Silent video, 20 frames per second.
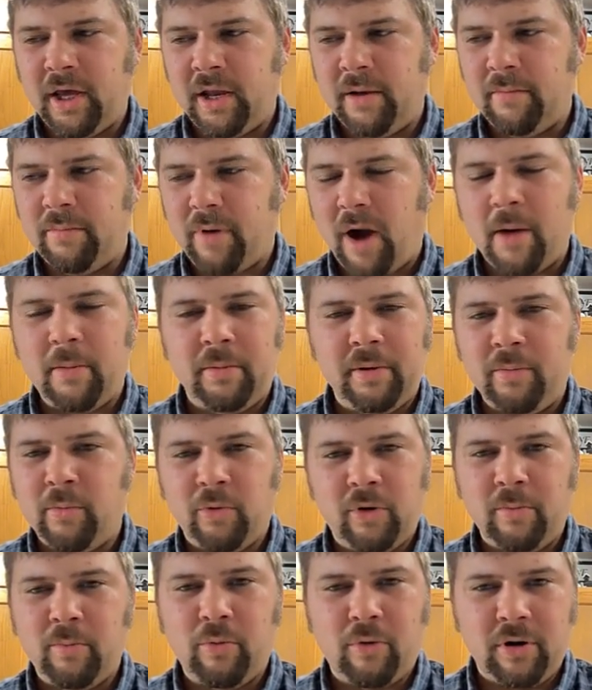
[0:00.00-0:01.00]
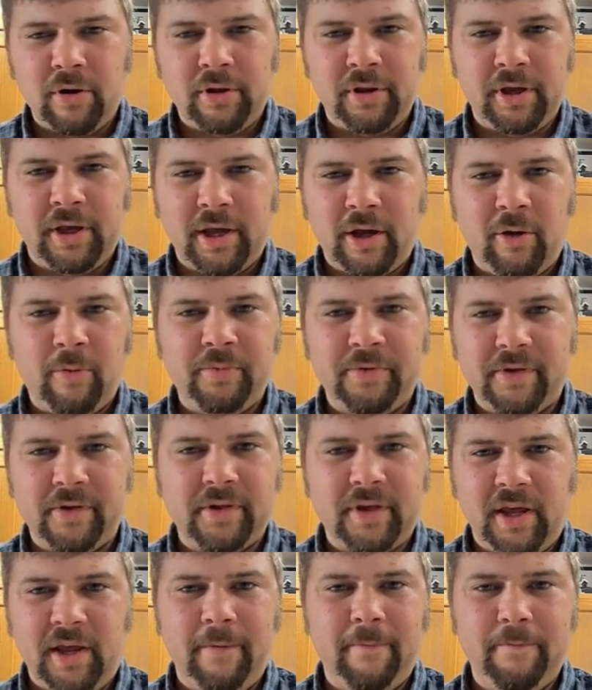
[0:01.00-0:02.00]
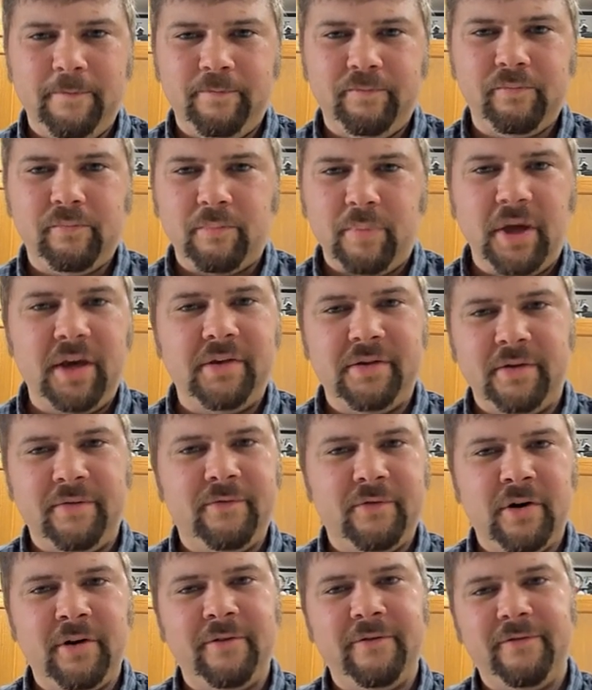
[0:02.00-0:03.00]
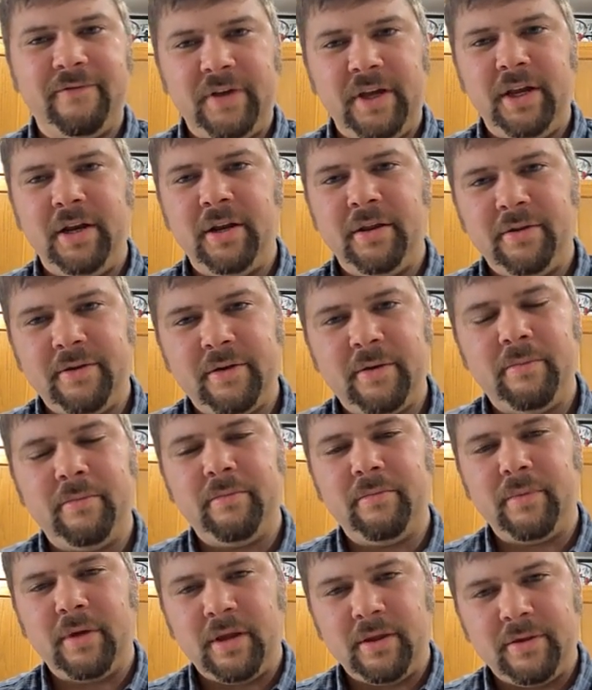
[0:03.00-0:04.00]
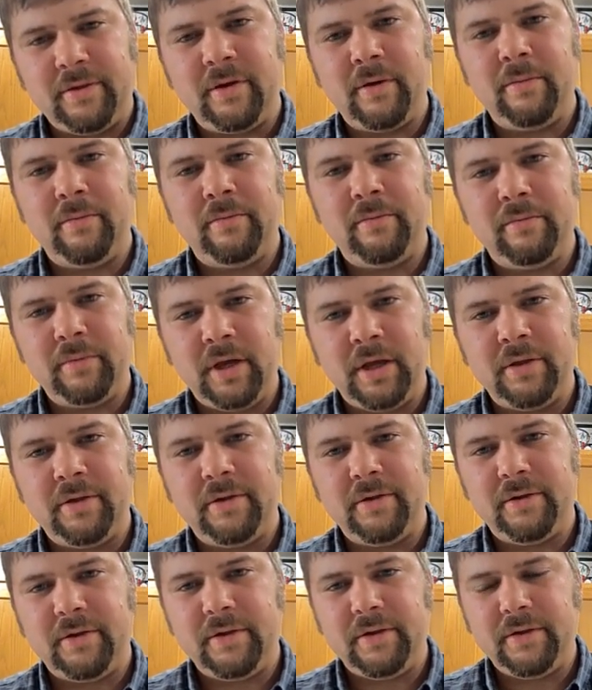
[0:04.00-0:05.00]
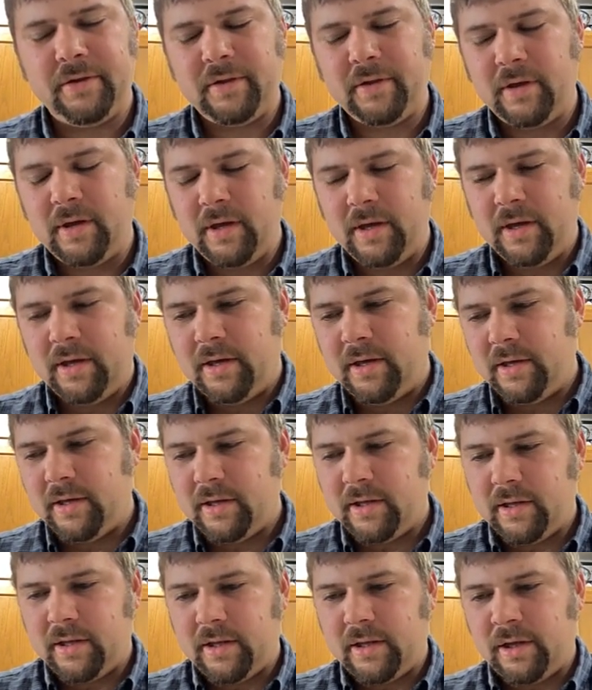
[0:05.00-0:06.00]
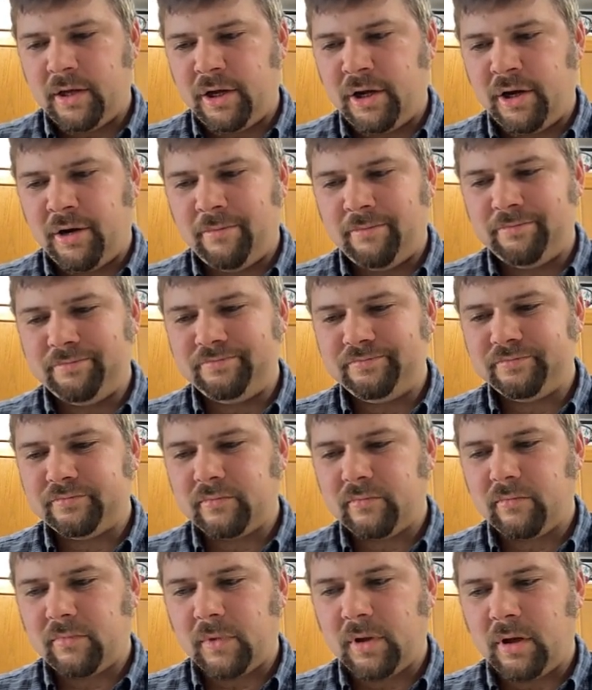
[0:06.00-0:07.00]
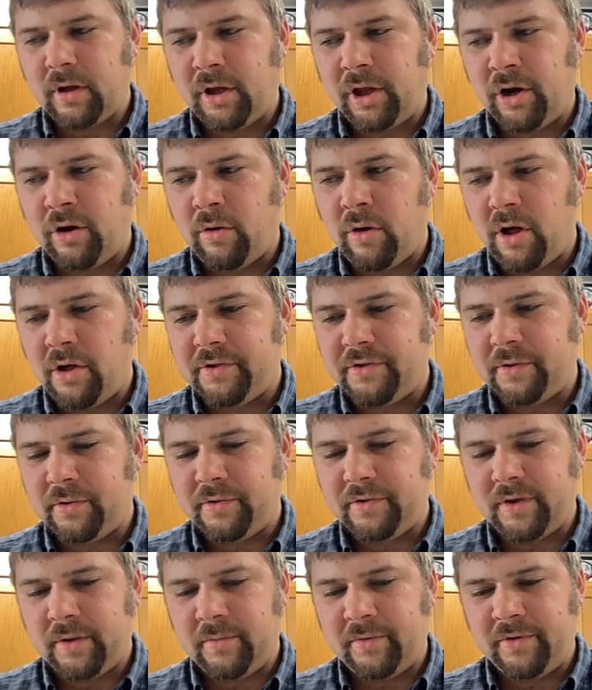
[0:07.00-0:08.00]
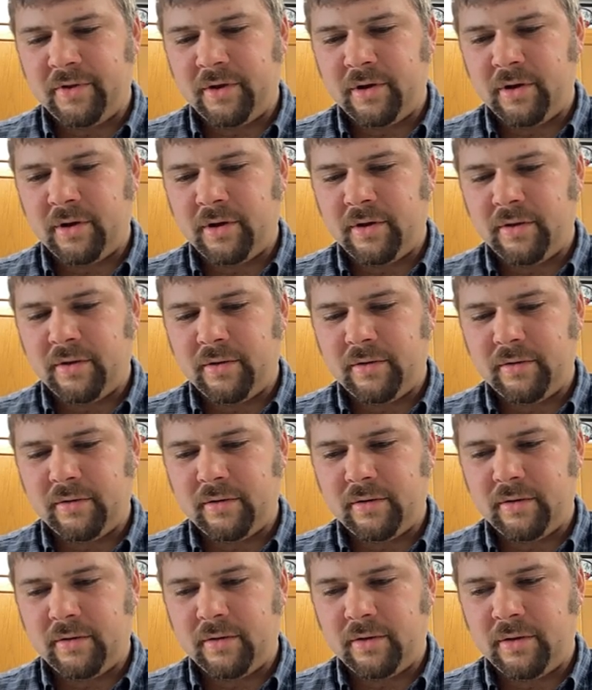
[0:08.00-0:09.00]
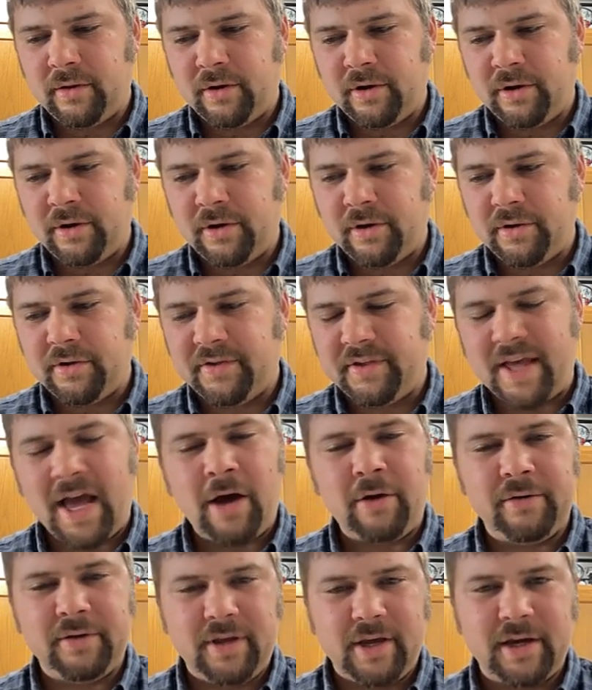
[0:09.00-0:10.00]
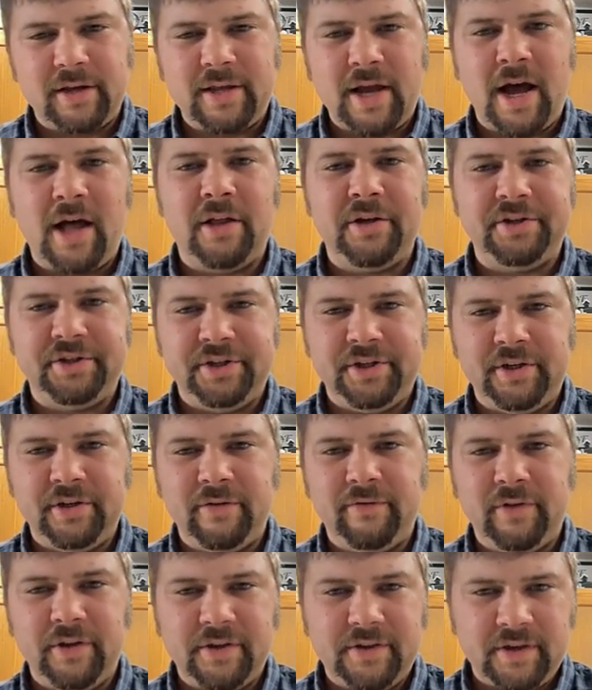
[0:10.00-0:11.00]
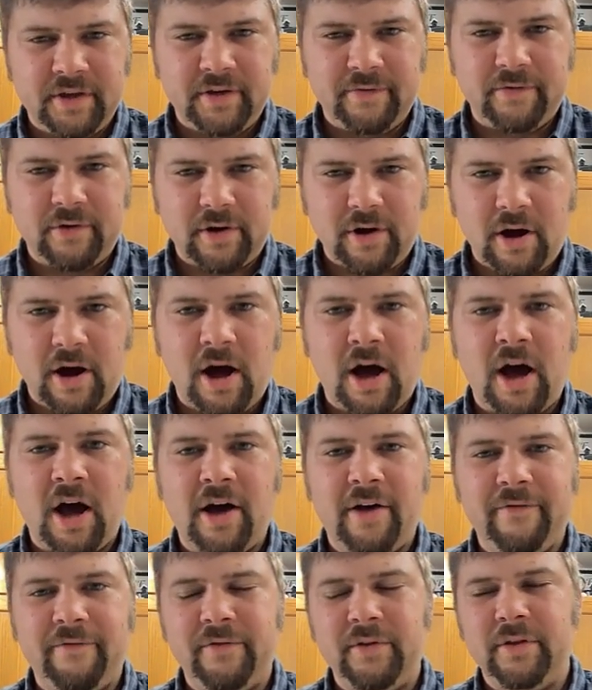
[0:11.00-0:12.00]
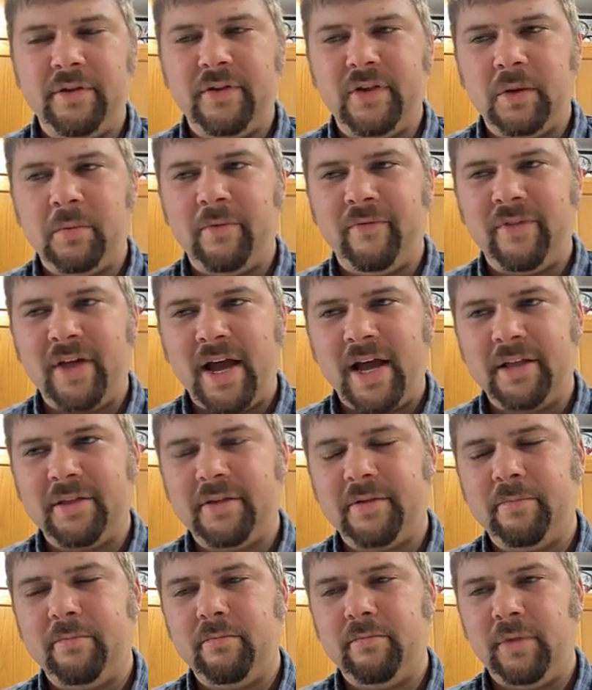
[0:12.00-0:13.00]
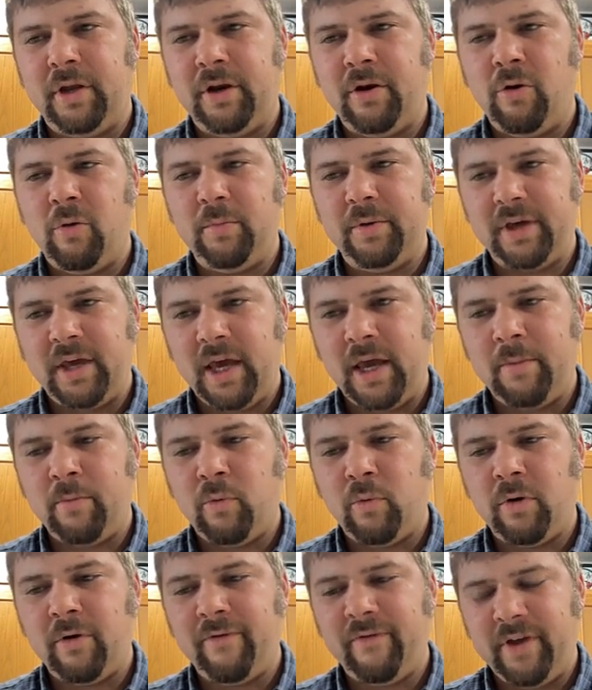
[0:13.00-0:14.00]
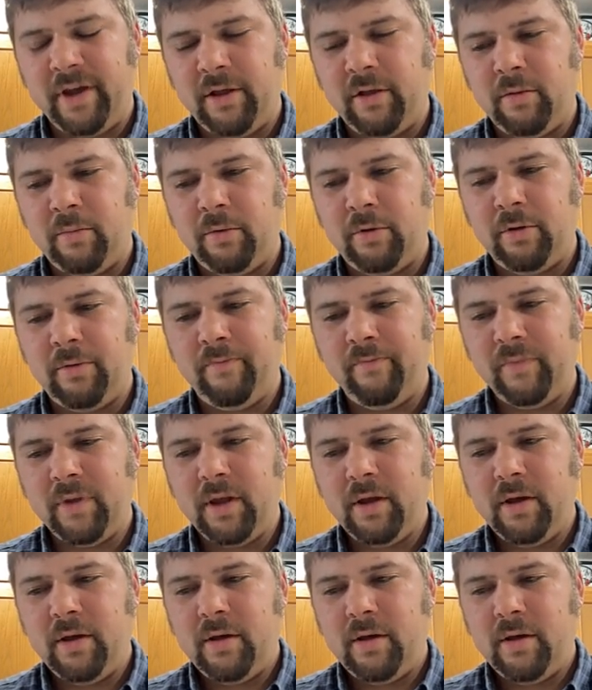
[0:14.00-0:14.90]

and probably more importantly, helps us keep pigs in front of feed in some in some instances. Um, you know, also some of the the sound technology of listening for cough and some of that's you know became more available.